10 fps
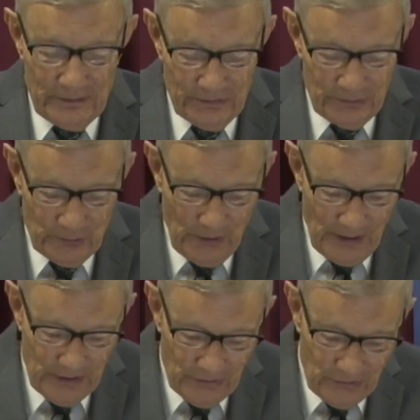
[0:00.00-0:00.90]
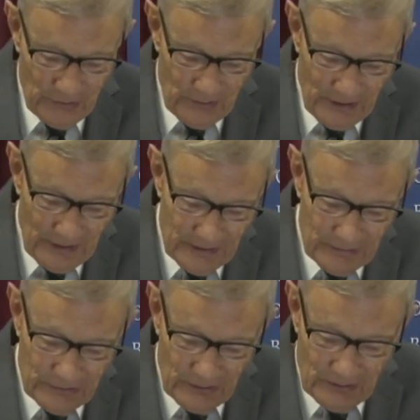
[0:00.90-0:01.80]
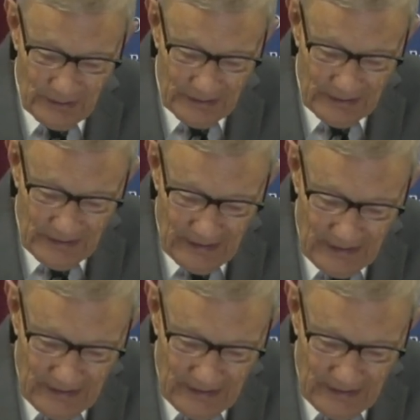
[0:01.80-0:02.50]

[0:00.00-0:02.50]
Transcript: we're as smart as you are, and so on.